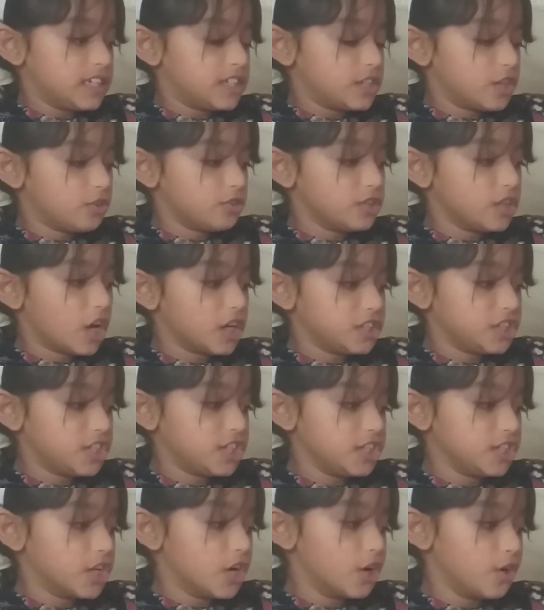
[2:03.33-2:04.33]
till
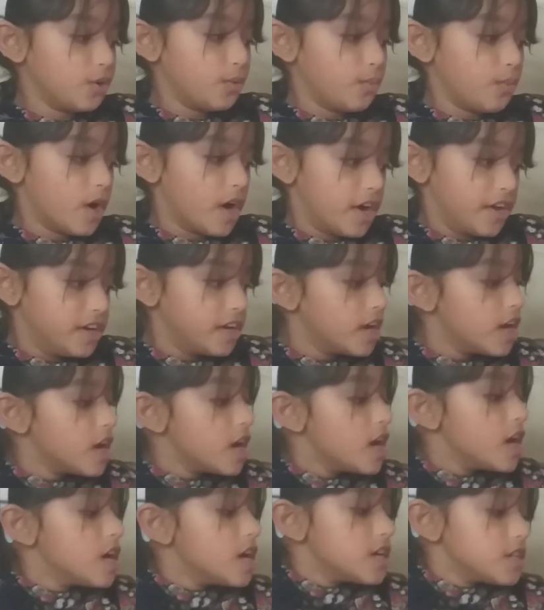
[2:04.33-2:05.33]
1901.
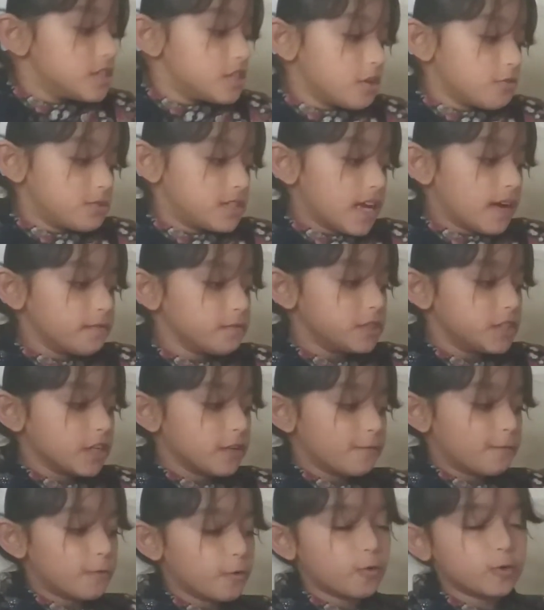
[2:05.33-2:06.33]
So
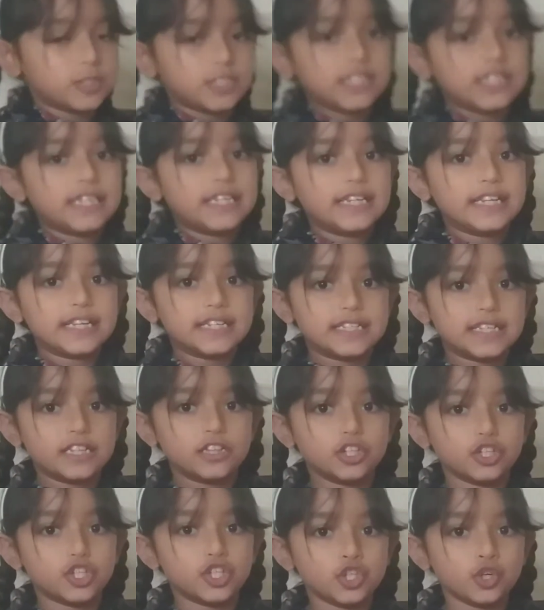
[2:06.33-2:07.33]
1714 is in
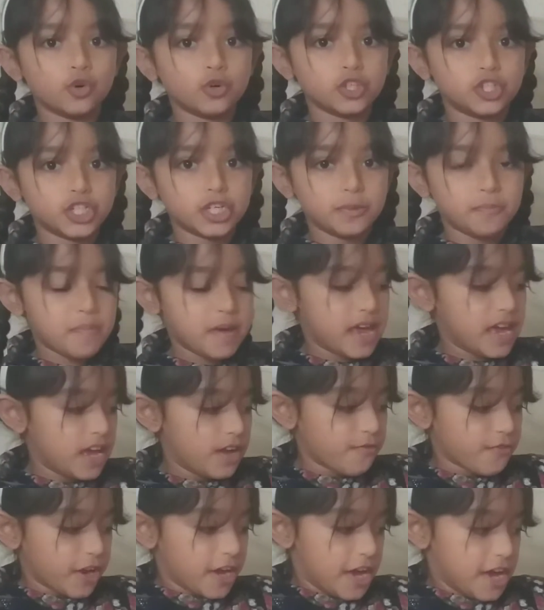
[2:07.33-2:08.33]
the Georgian
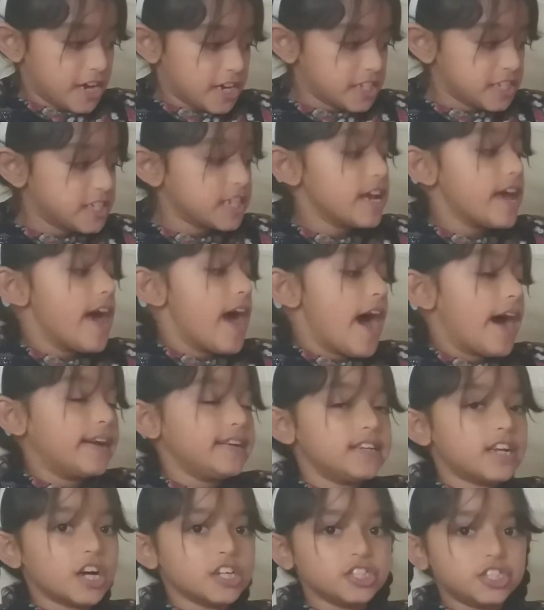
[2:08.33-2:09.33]
period, and
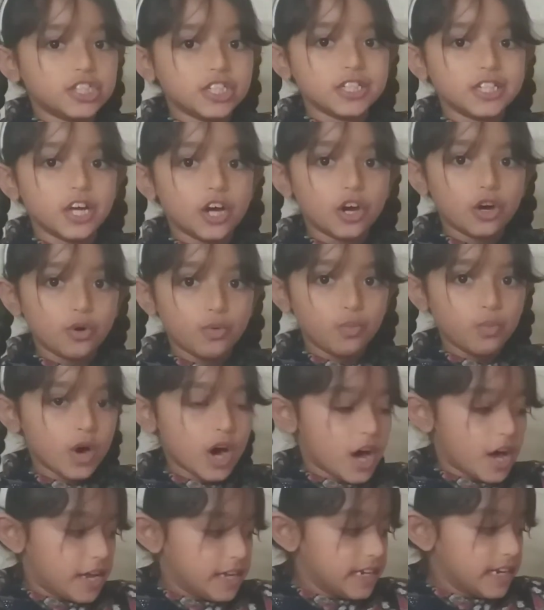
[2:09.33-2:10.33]

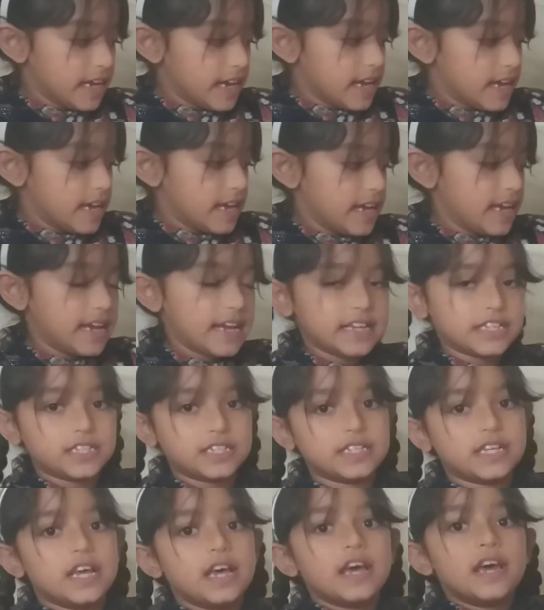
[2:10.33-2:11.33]
1901
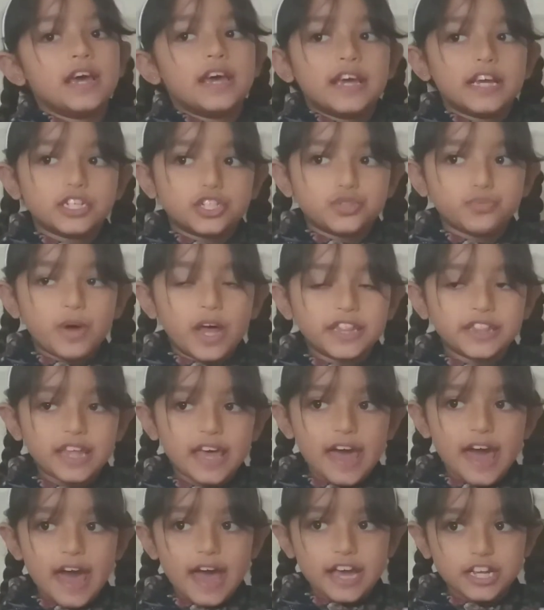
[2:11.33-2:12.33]
is when the
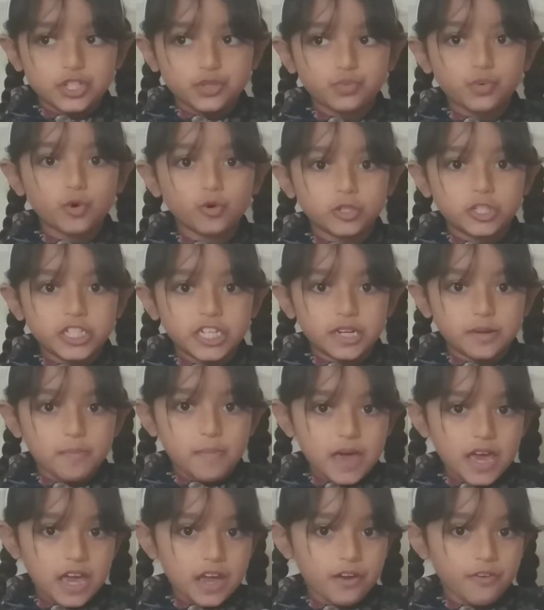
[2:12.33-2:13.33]
Edwardian
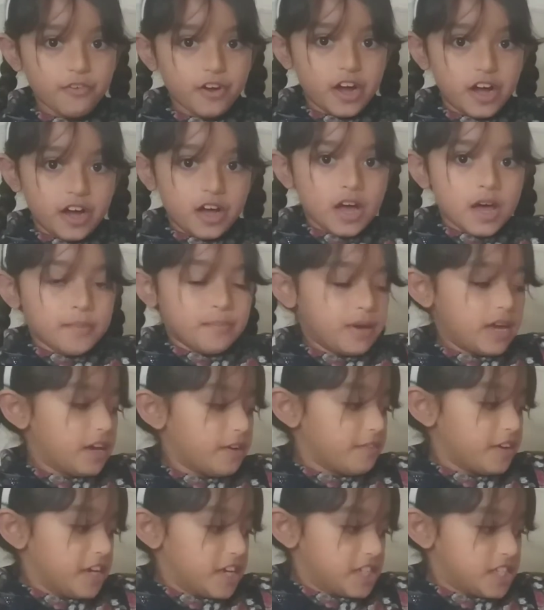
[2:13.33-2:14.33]

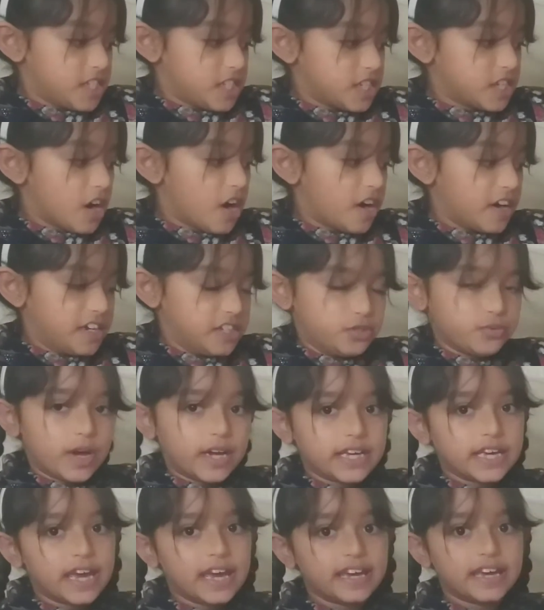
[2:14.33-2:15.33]
period started, when
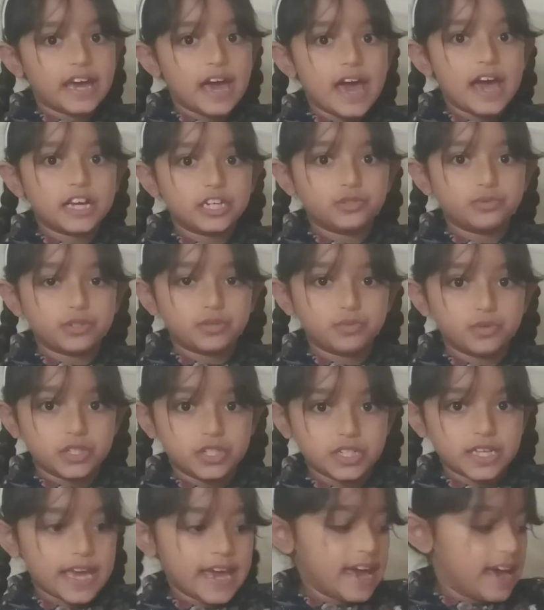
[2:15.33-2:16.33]
King Edward was
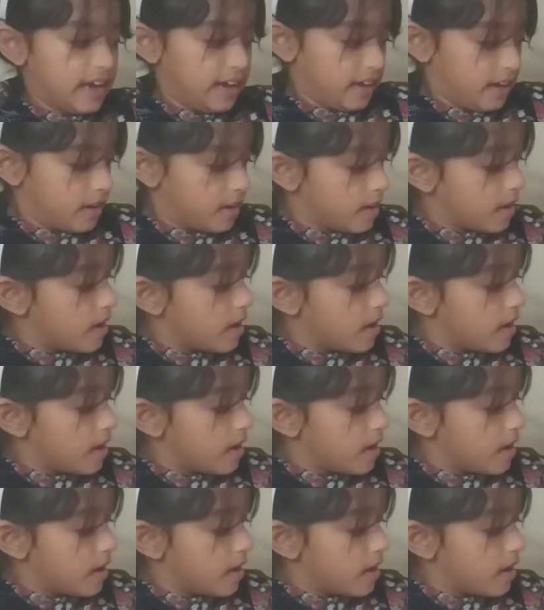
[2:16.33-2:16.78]
king.